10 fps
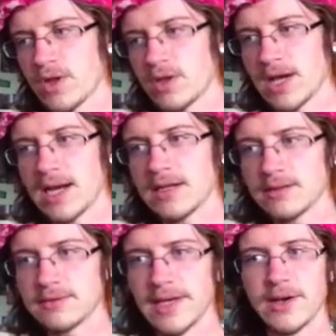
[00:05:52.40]
you
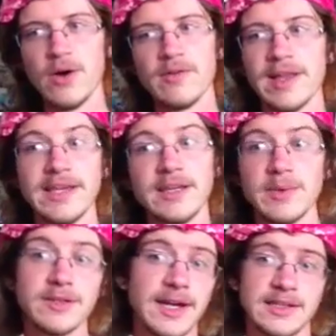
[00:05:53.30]
gotta let go of that need to
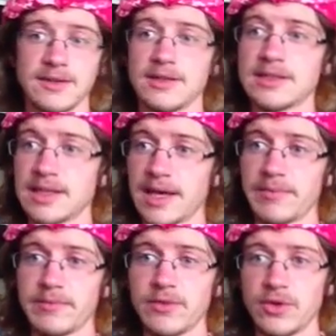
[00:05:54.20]
be liked all the time
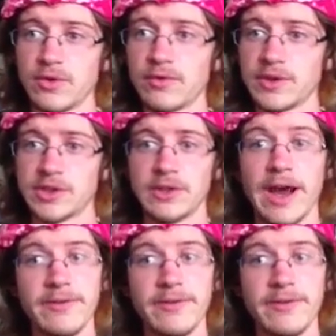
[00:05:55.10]
too, for sure.